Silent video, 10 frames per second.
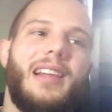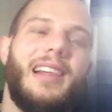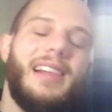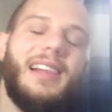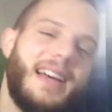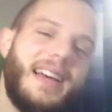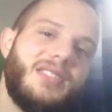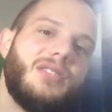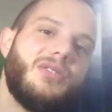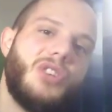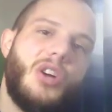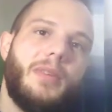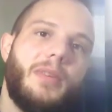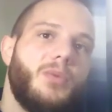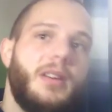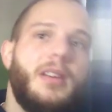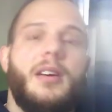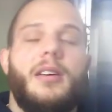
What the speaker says: less geometry.